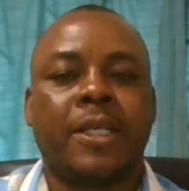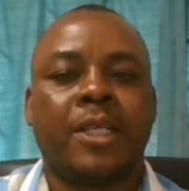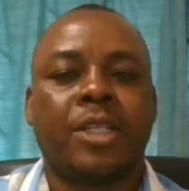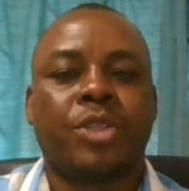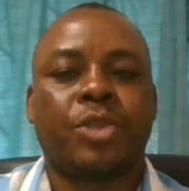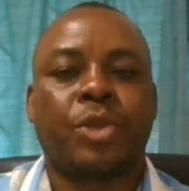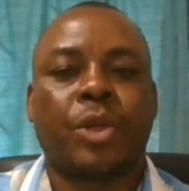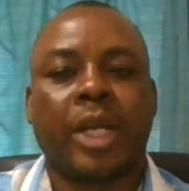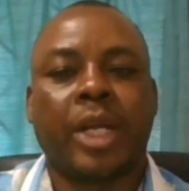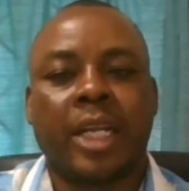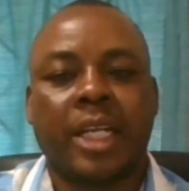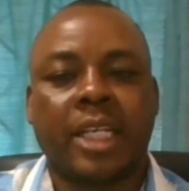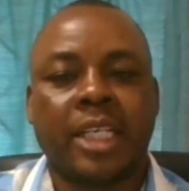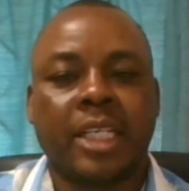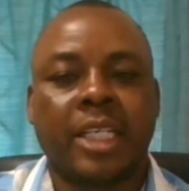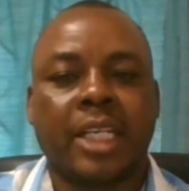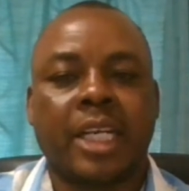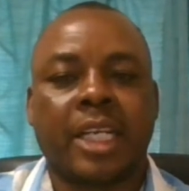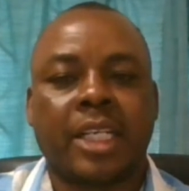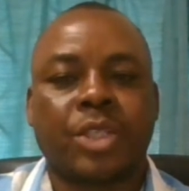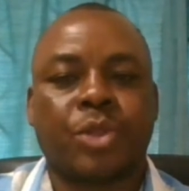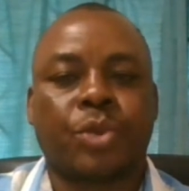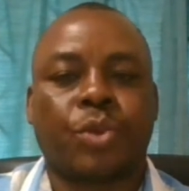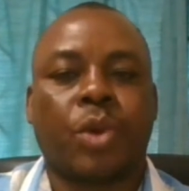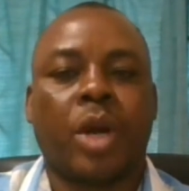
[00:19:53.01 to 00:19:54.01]
So a leader
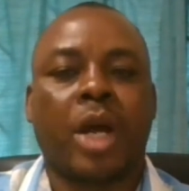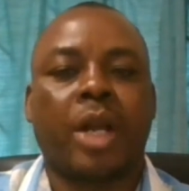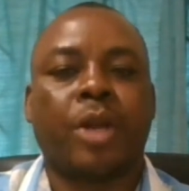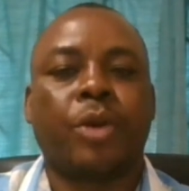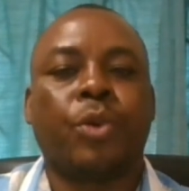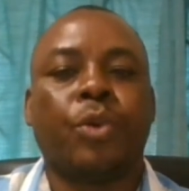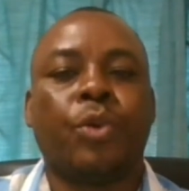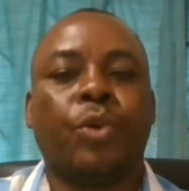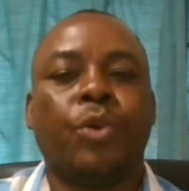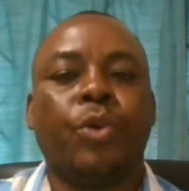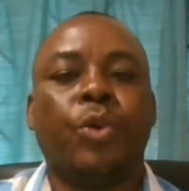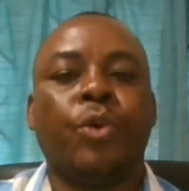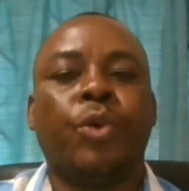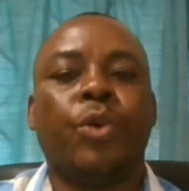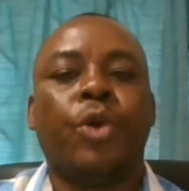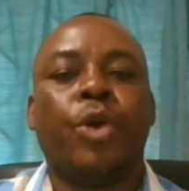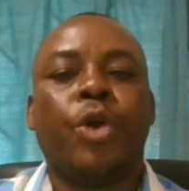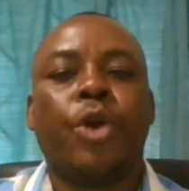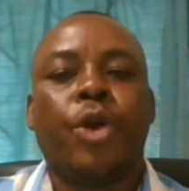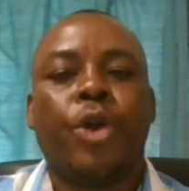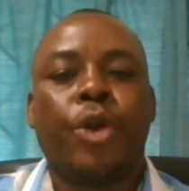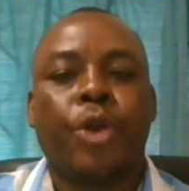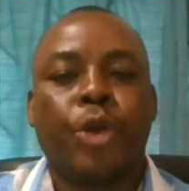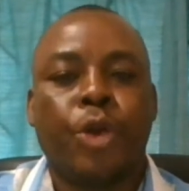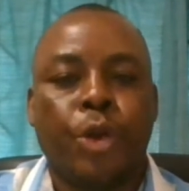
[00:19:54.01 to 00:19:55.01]
is one who
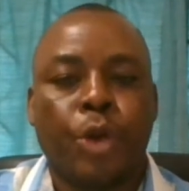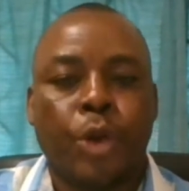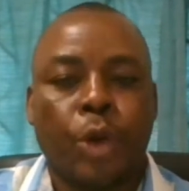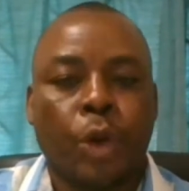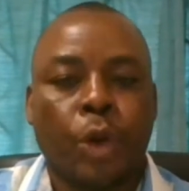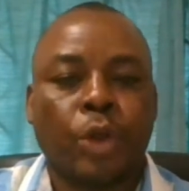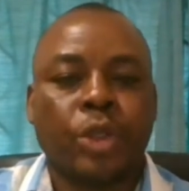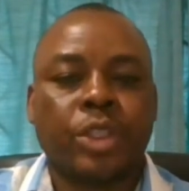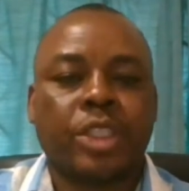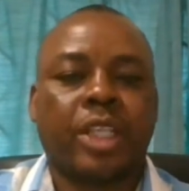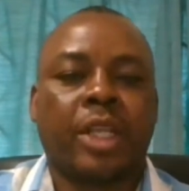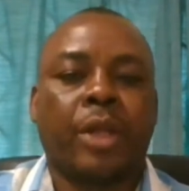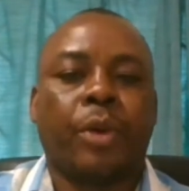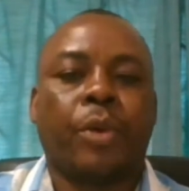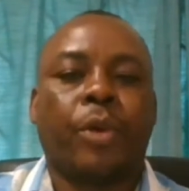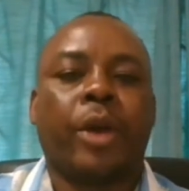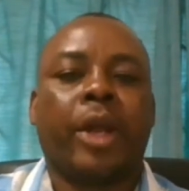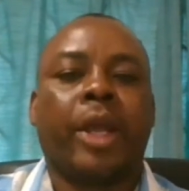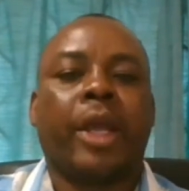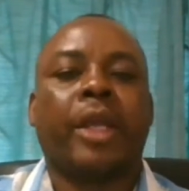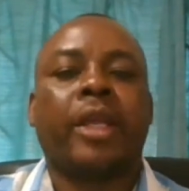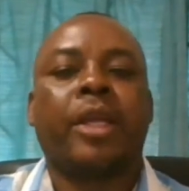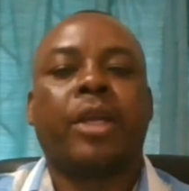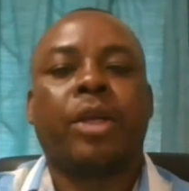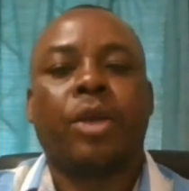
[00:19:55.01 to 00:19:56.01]
knows the
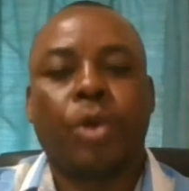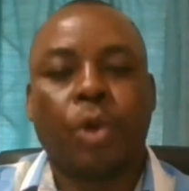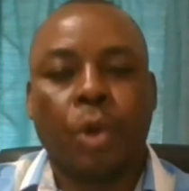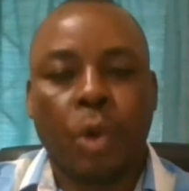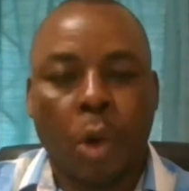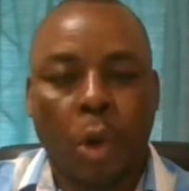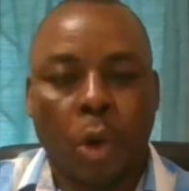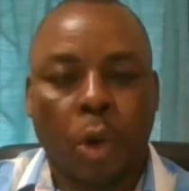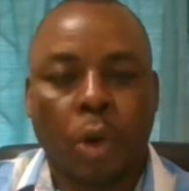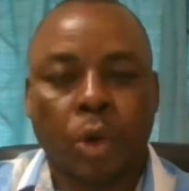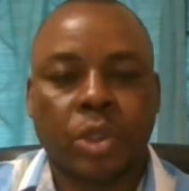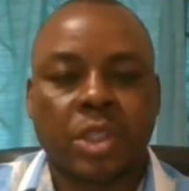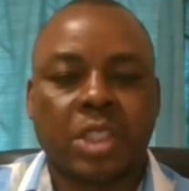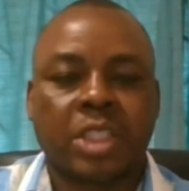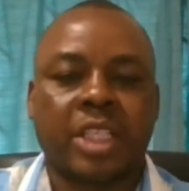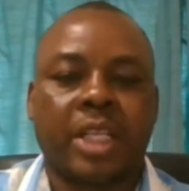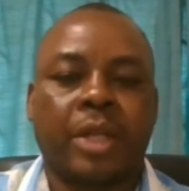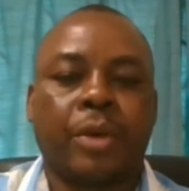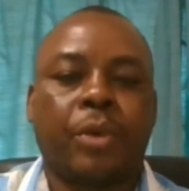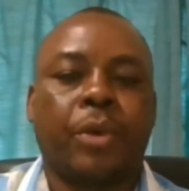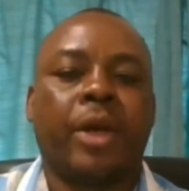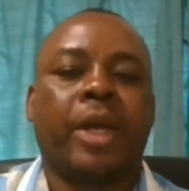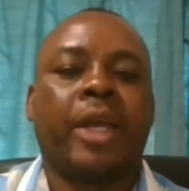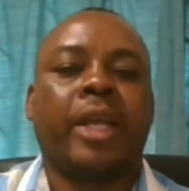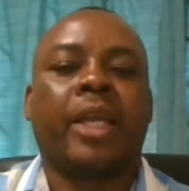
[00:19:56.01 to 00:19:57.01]
way, goes
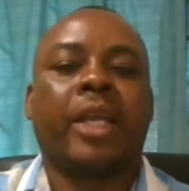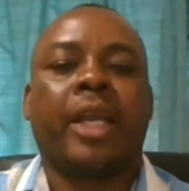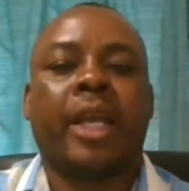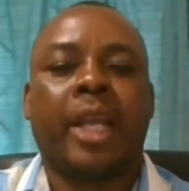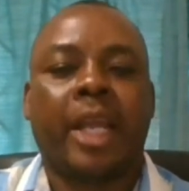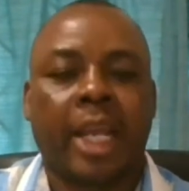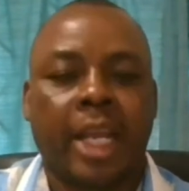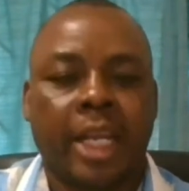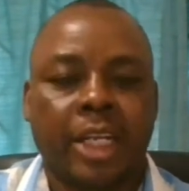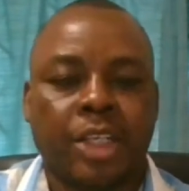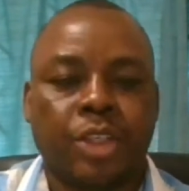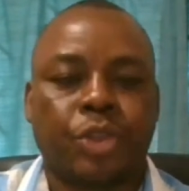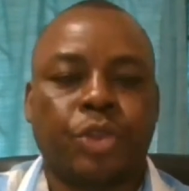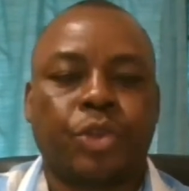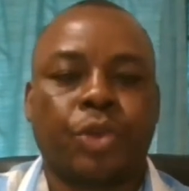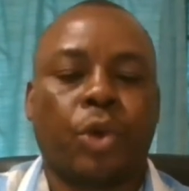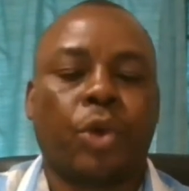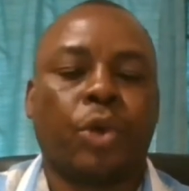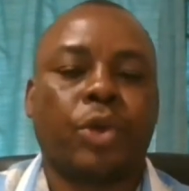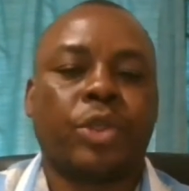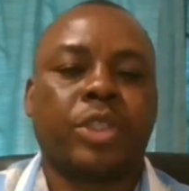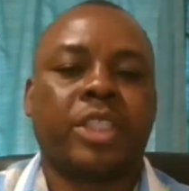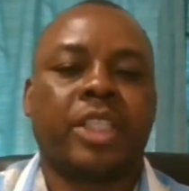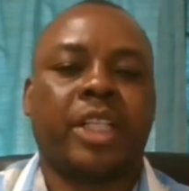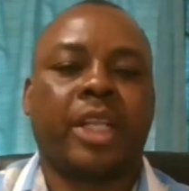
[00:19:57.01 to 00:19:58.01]
the way, and
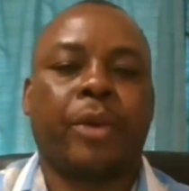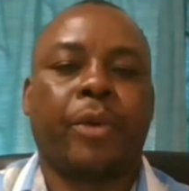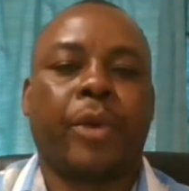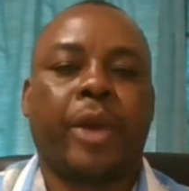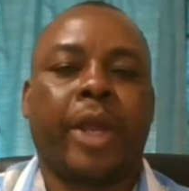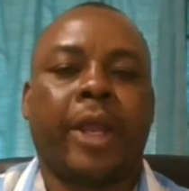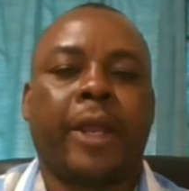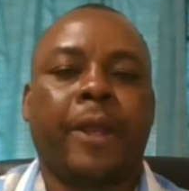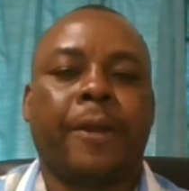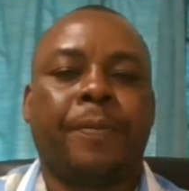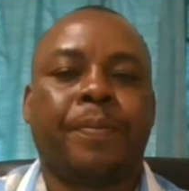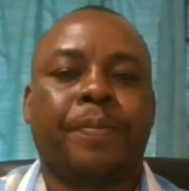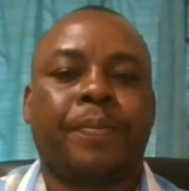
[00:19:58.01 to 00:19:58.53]
shows the way.